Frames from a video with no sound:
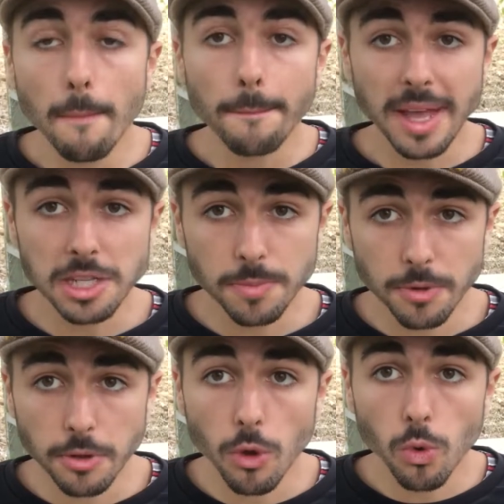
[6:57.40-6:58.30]

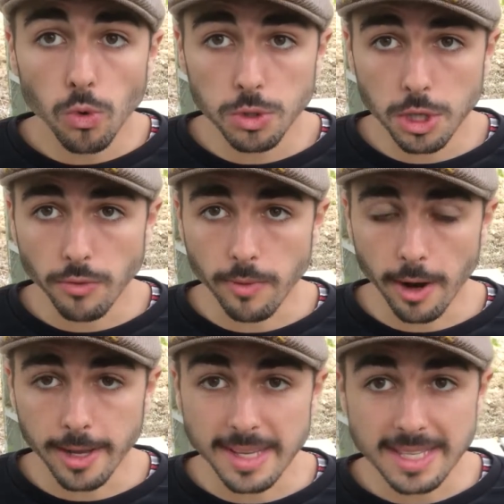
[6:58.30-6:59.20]
Benjamin also
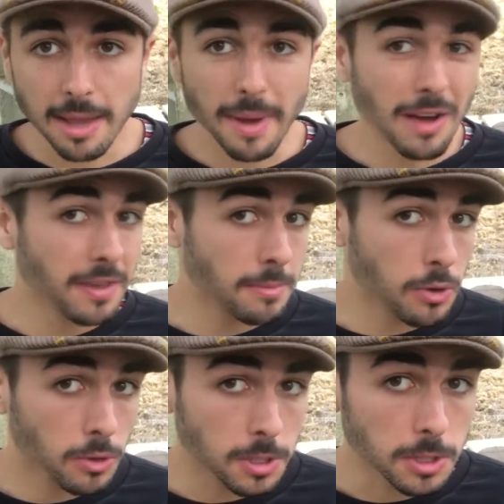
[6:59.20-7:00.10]
writes about the
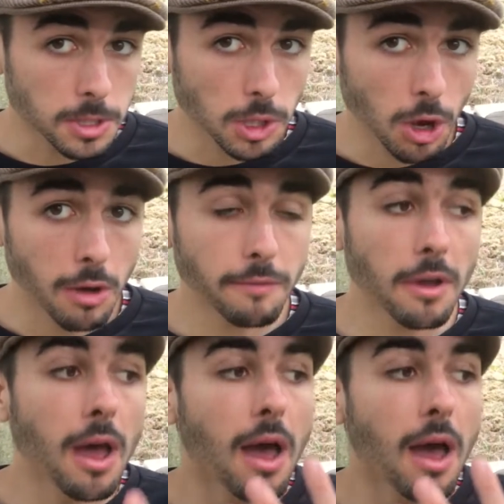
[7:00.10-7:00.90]
importance of